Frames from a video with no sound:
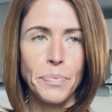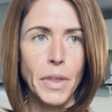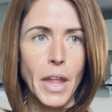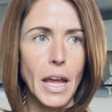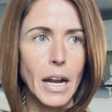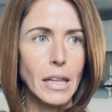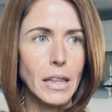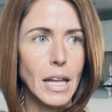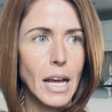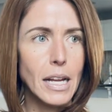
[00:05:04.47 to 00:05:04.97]

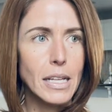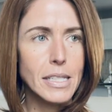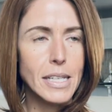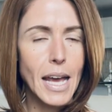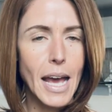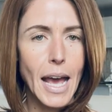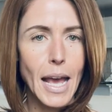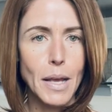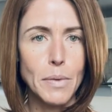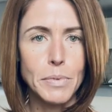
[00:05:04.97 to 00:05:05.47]
And a lot of
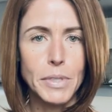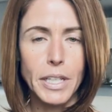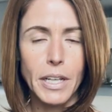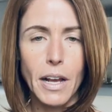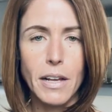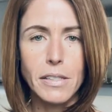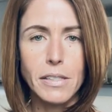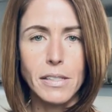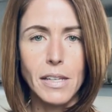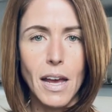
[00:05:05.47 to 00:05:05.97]
times, like I
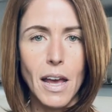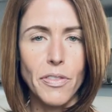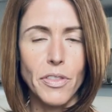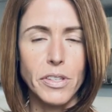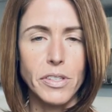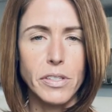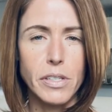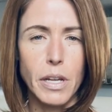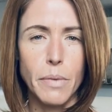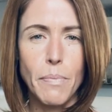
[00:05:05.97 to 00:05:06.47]
said, the
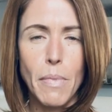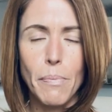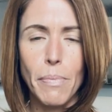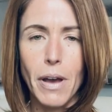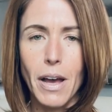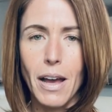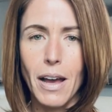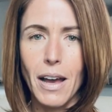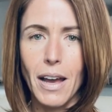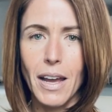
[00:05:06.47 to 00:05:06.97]
stigma
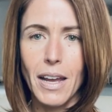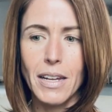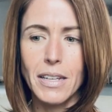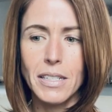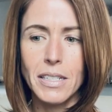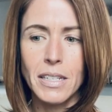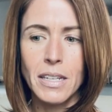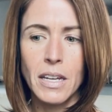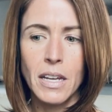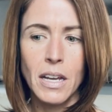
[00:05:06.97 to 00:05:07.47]

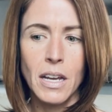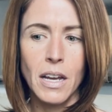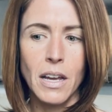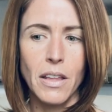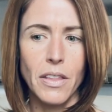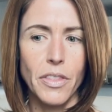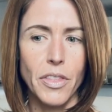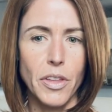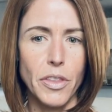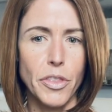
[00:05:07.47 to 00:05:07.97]
behind
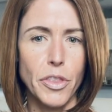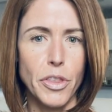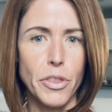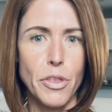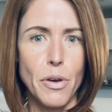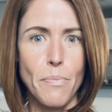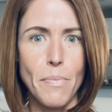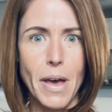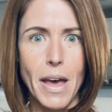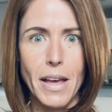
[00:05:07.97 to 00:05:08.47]

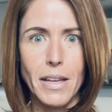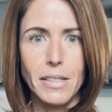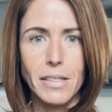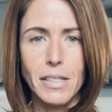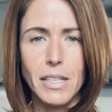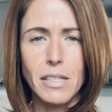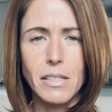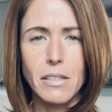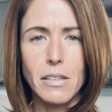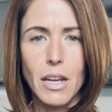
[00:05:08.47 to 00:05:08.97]
the mess,
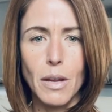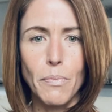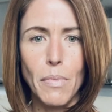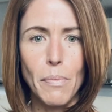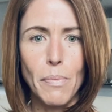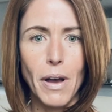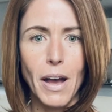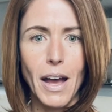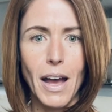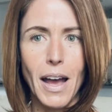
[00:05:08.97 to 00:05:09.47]
the stigma
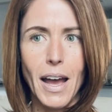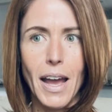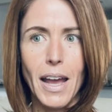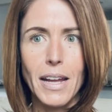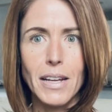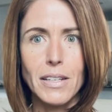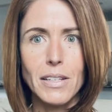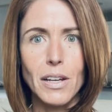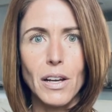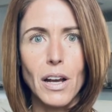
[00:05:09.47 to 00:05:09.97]

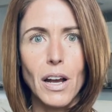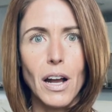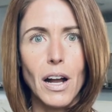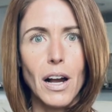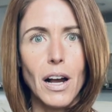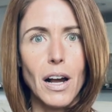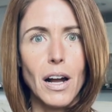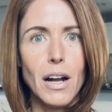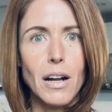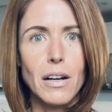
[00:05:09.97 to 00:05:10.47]
behind
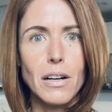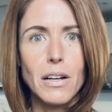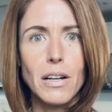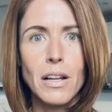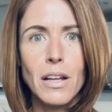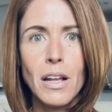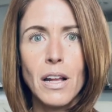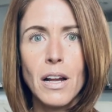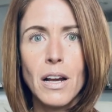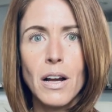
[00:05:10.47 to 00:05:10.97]

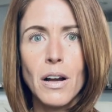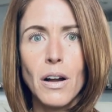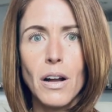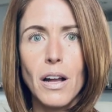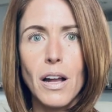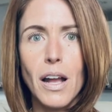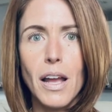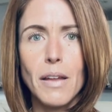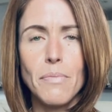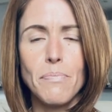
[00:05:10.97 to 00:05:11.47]

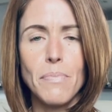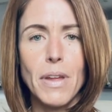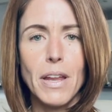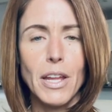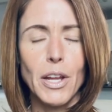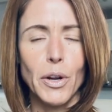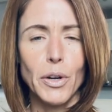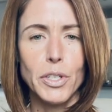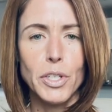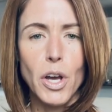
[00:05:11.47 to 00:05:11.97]

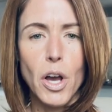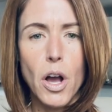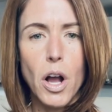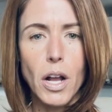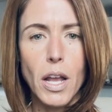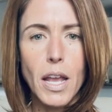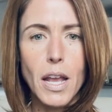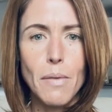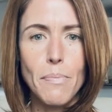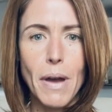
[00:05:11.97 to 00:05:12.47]
admitting or
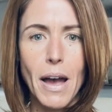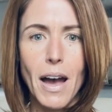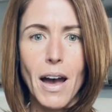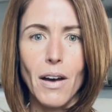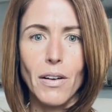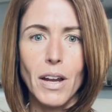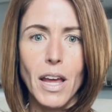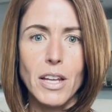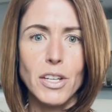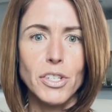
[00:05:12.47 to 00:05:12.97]
talking
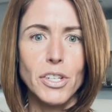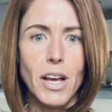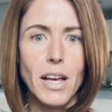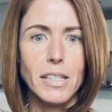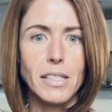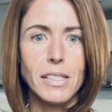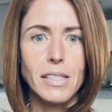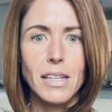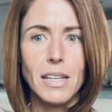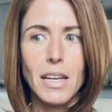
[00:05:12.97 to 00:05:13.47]
about and
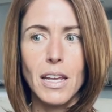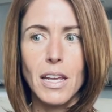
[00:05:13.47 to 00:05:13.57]
just